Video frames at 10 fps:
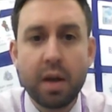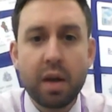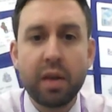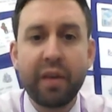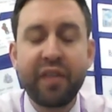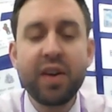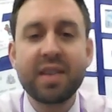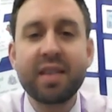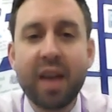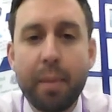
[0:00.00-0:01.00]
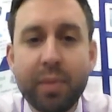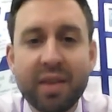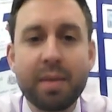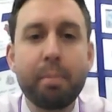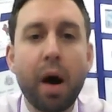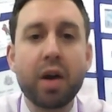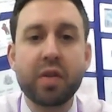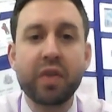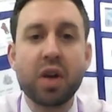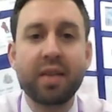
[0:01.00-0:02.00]
The first attempt is in March of
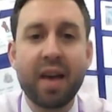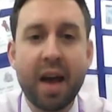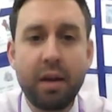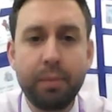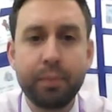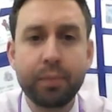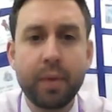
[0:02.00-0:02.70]
Year 10,